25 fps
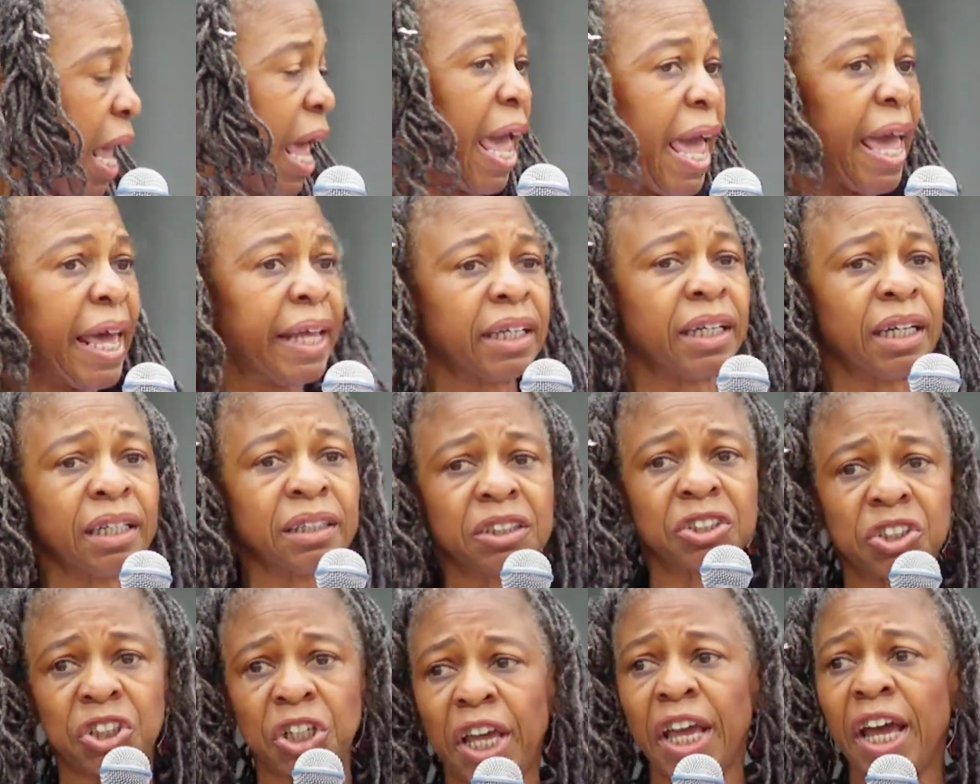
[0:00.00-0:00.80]
And
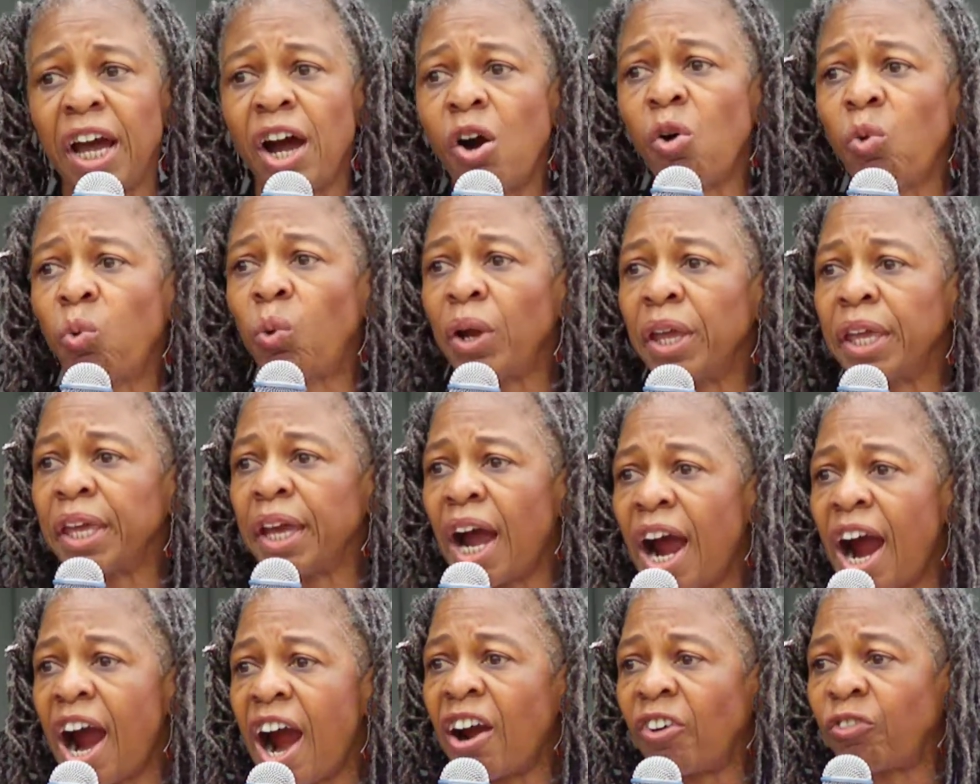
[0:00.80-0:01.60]
until we
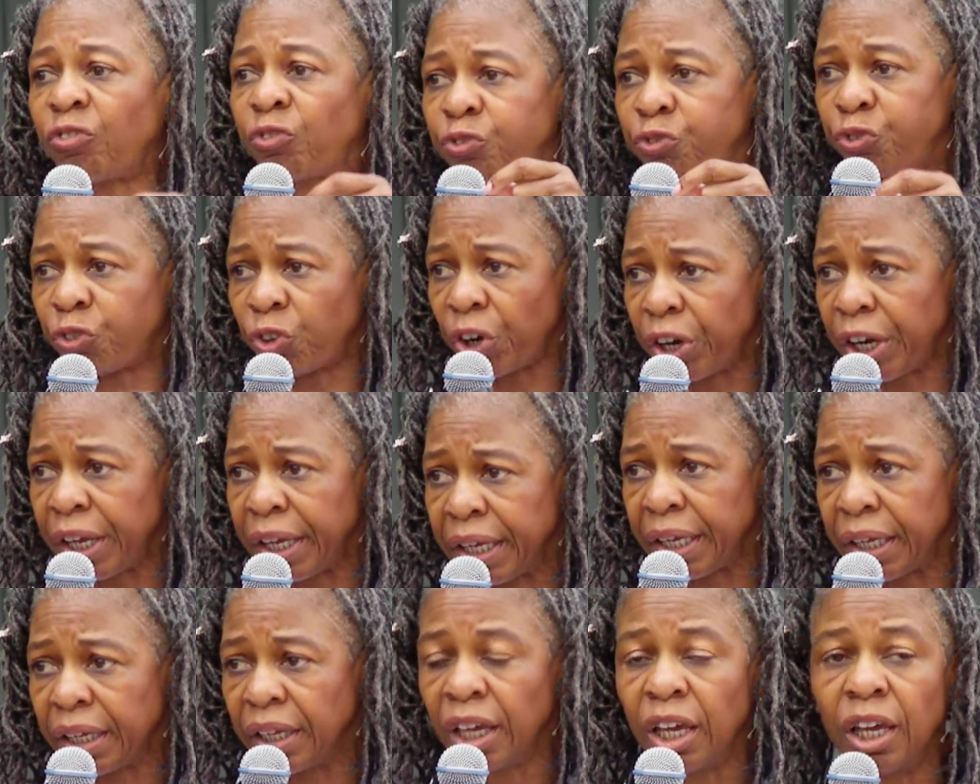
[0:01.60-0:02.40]
are
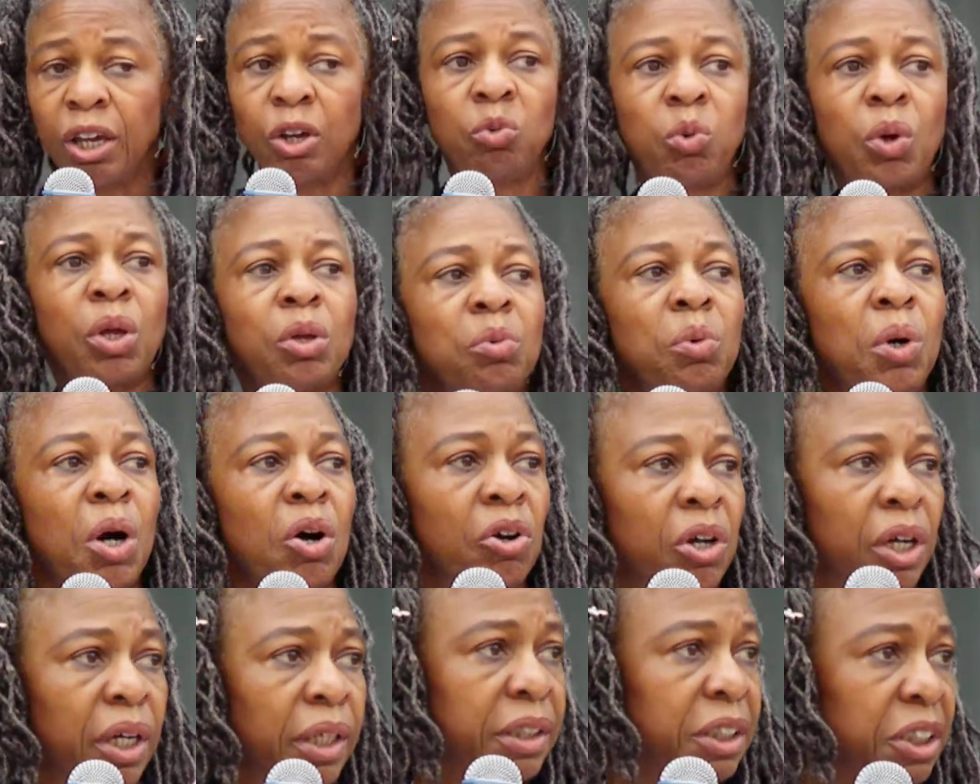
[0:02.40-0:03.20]
free, we
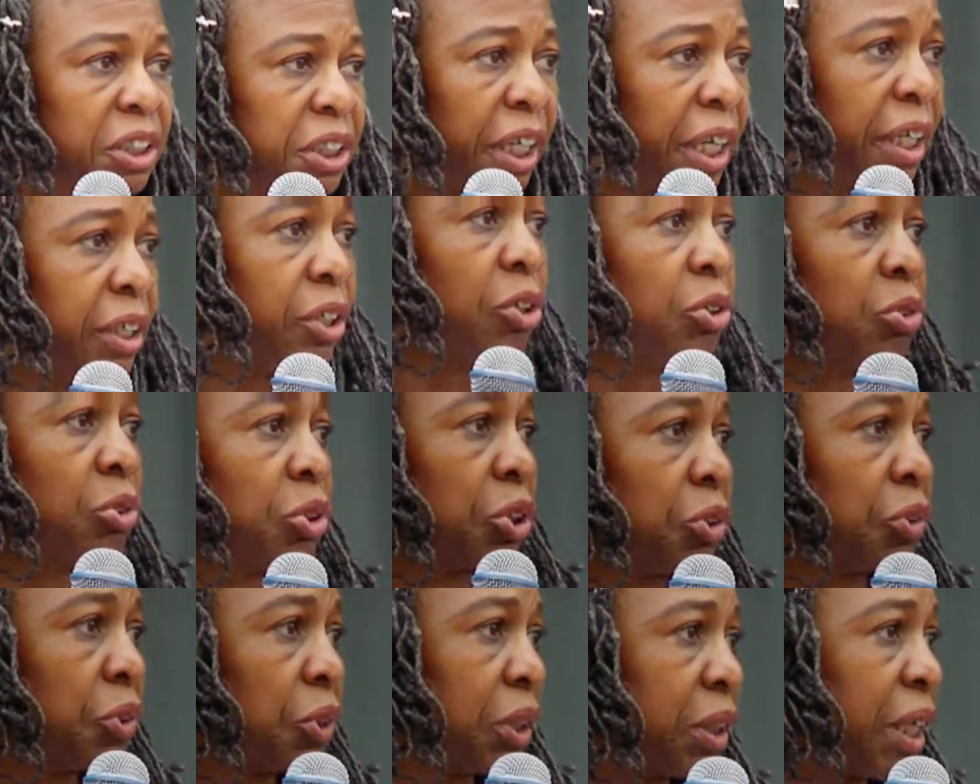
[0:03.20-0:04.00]
will continue
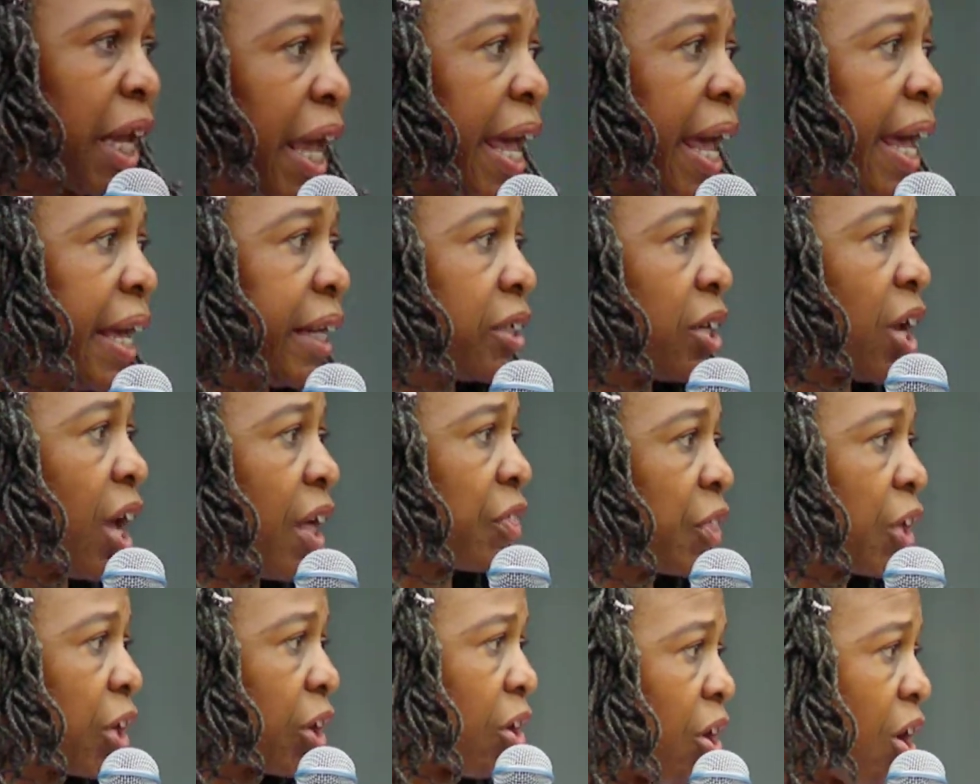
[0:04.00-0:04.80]
to stand
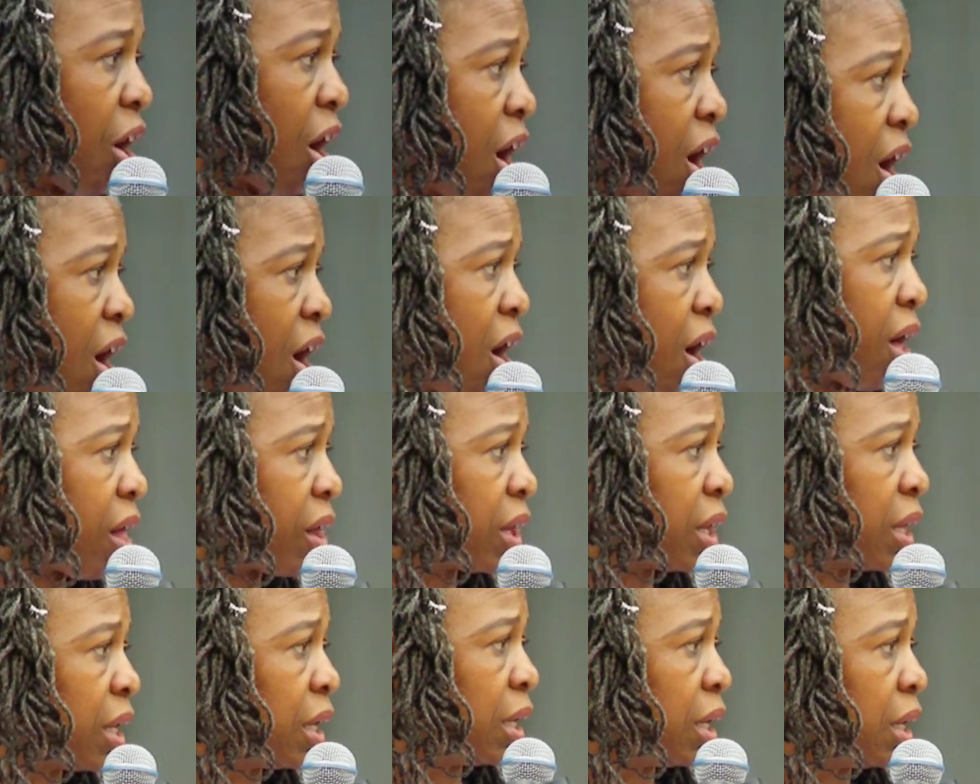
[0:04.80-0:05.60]
on the
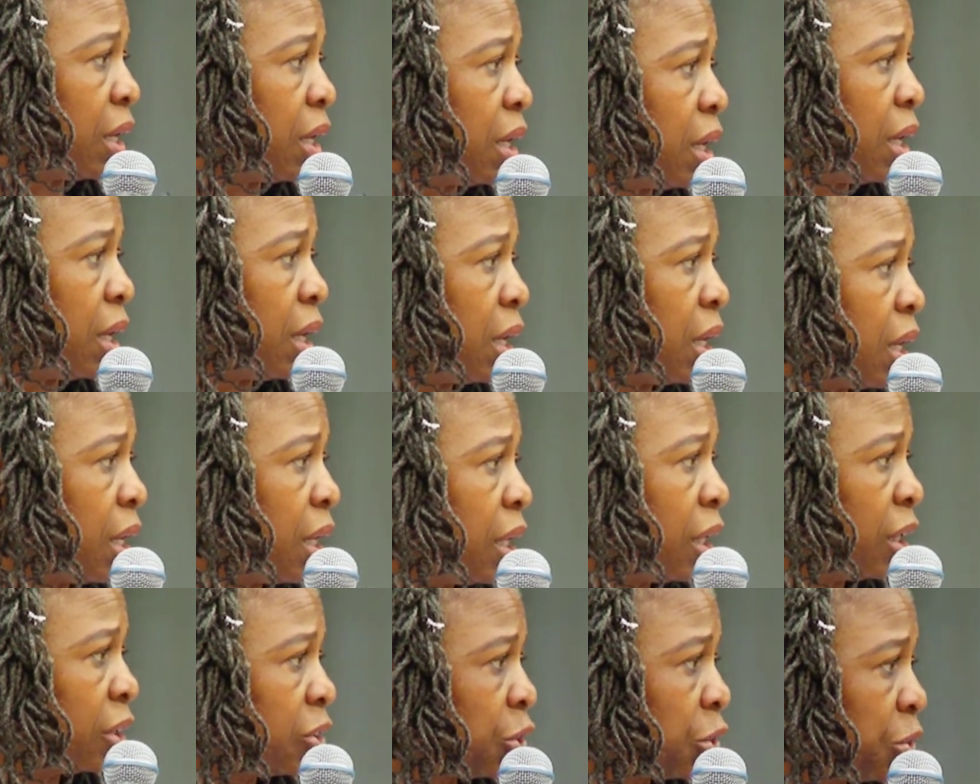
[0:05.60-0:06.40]
call
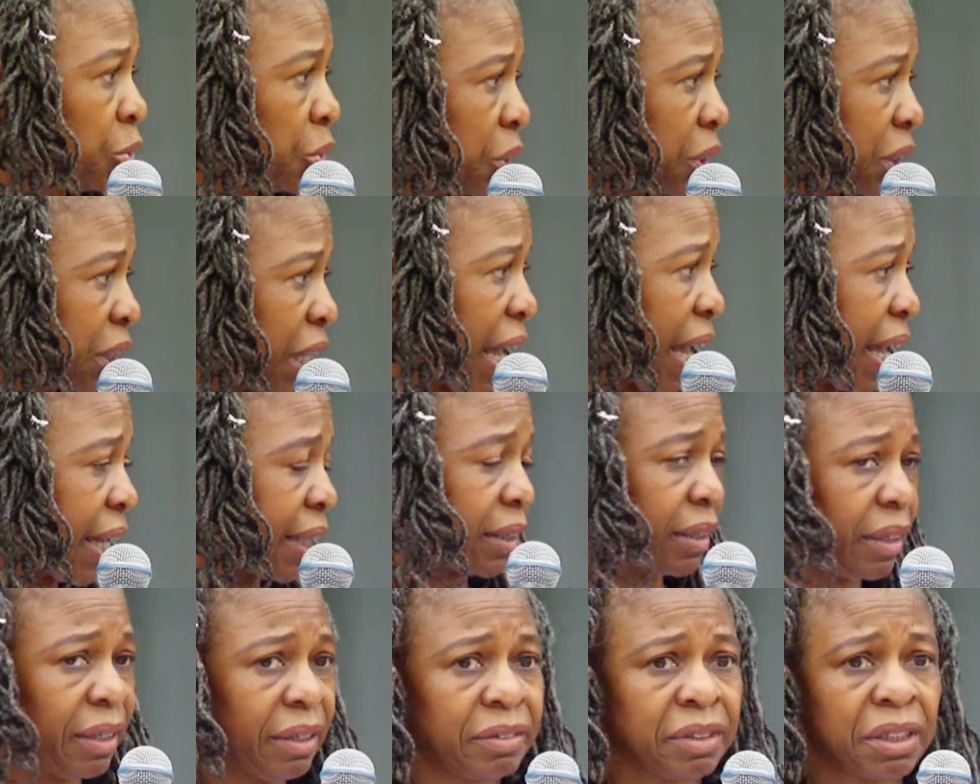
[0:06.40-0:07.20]
to set
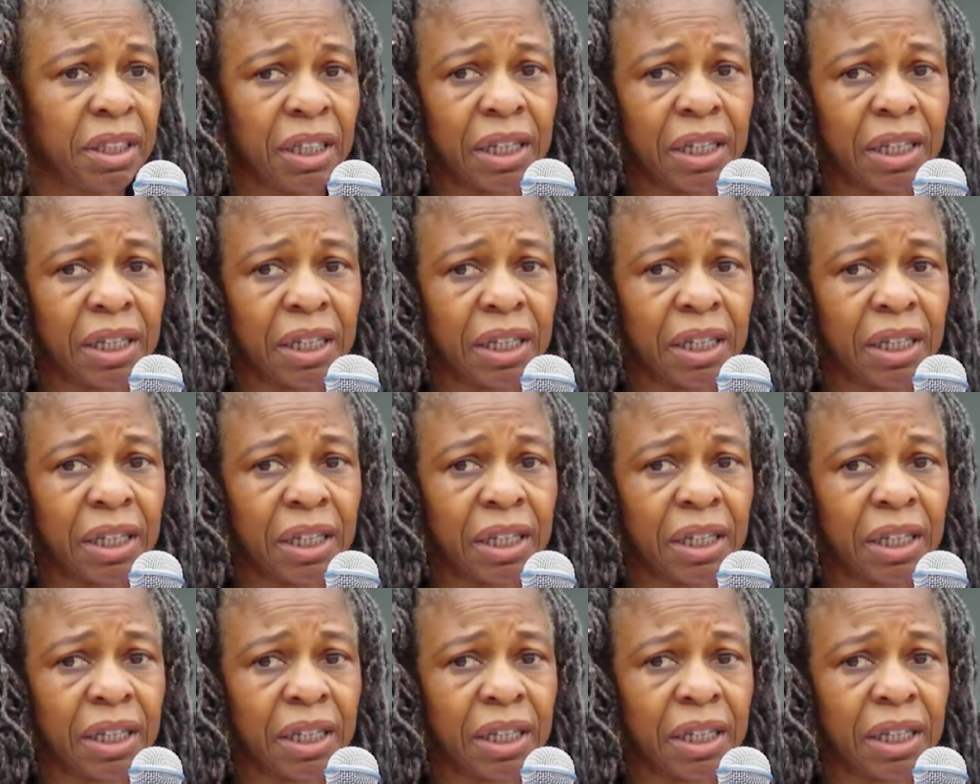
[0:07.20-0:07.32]
the